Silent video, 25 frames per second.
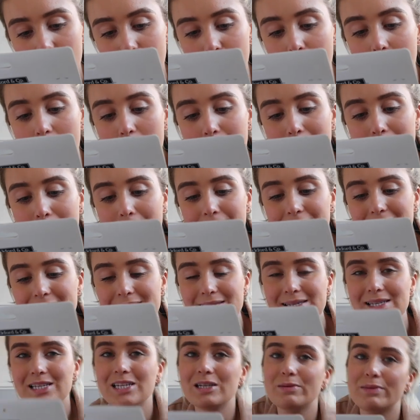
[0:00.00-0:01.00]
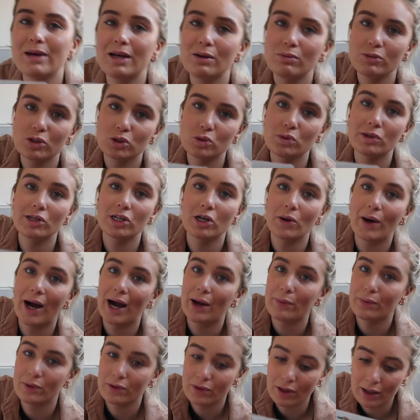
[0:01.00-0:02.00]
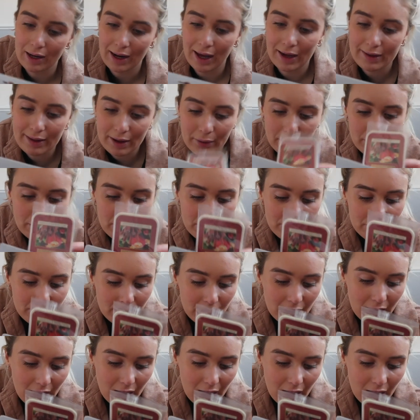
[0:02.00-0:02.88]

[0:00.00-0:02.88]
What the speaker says: warm apple and cinnamon, which we know I will not like that one,